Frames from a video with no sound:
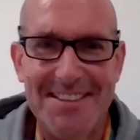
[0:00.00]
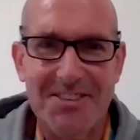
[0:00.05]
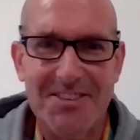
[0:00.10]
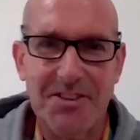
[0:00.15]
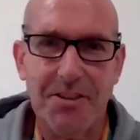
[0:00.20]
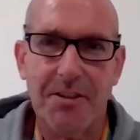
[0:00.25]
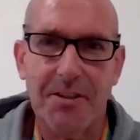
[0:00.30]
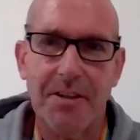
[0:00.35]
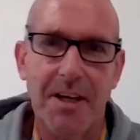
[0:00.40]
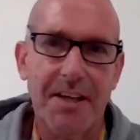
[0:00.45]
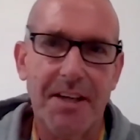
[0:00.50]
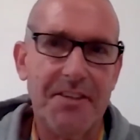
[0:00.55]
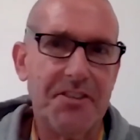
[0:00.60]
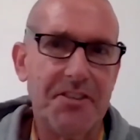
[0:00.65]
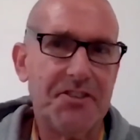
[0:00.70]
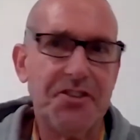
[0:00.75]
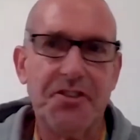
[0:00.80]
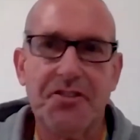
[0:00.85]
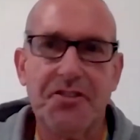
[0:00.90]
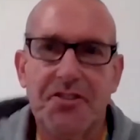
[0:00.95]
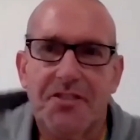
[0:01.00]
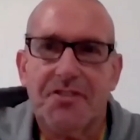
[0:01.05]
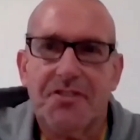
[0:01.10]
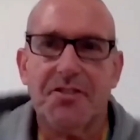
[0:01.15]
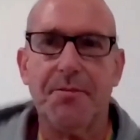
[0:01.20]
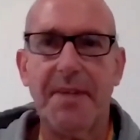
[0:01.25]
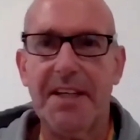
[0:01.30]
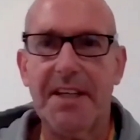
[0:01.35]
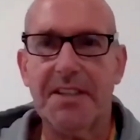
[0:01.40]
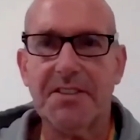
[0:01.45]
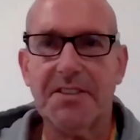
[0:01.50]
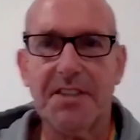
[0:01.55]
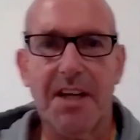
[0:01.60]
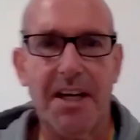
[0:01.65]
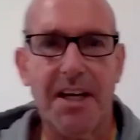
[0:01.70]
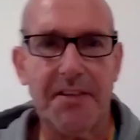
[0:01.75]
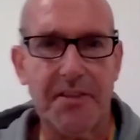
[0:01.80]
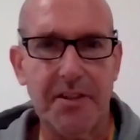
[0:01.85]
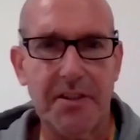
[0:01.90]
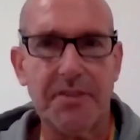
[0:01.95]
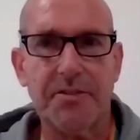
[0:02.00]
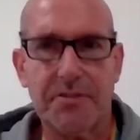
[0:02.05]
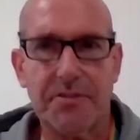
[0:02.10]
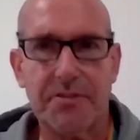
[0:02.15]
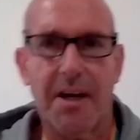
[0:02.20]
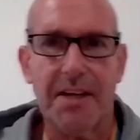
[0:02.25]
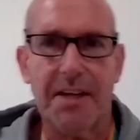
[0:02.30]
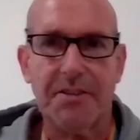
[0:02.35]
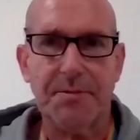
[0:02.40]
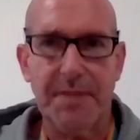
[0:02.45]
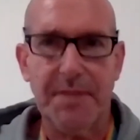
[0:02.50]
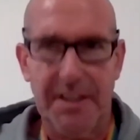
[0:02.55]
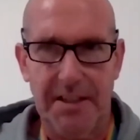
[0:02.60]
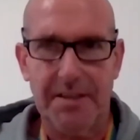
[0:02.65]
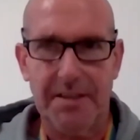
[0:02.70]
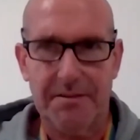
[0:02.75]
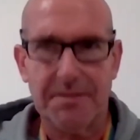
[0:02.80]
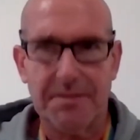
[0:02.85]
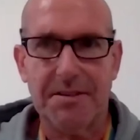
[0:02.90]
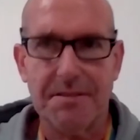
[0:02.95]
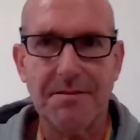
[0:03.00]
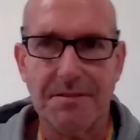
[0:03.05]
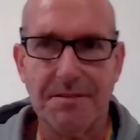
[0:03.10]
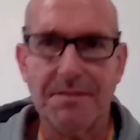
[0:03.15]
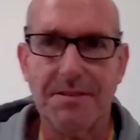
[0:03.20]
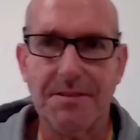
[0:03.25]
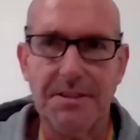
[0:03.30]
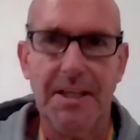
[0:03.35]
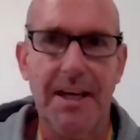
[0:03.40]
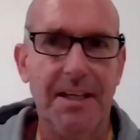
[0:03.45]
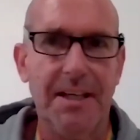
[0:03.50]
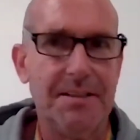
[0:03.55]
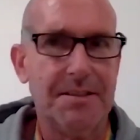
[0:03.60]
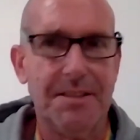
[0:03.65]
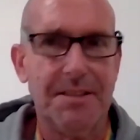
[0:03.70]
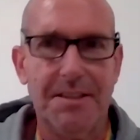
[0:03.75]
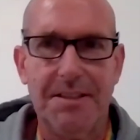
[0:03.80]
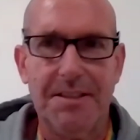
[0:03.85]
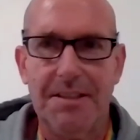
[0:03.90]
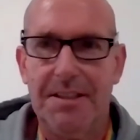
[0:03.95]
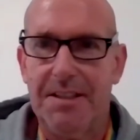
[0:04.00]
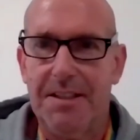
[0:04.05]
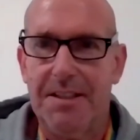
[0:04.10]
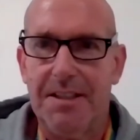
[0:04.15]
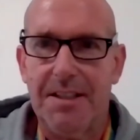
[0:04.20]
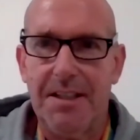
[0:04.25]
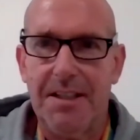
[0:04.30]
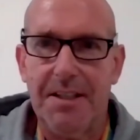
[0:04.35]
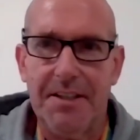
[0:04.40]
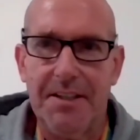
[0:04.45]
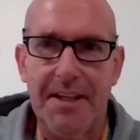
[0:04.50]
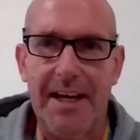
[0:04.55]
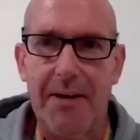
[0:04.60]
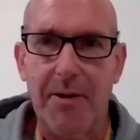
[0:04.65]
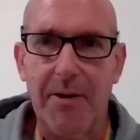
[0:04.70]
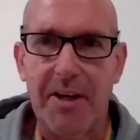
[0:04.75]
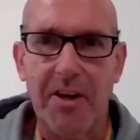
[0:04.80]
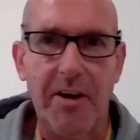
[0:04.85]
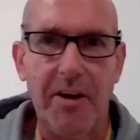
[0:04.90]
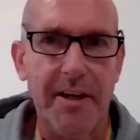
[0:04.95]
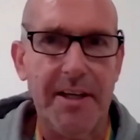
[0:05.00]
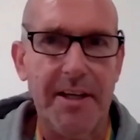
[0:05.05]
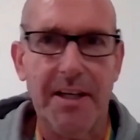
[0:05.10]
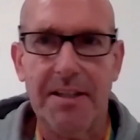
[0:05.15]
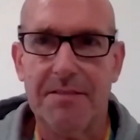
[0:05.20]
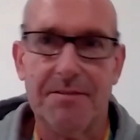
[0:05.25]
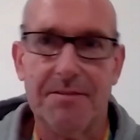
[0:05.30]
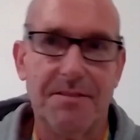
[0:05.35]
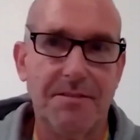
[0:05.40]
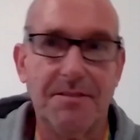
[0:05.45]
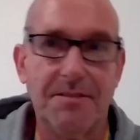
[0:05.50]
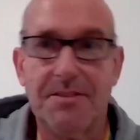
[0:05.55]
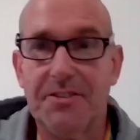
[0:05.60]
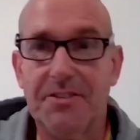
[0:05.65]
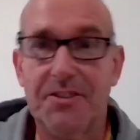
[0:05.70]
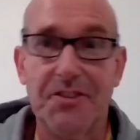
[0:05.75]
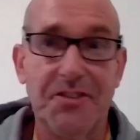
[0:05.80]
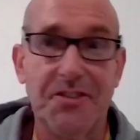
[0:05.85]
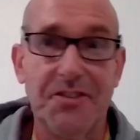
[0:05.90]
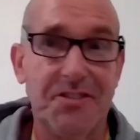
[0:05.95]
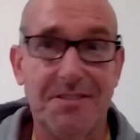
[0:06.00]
So there's just something inside that drives me, yeah. And now I got here, it just,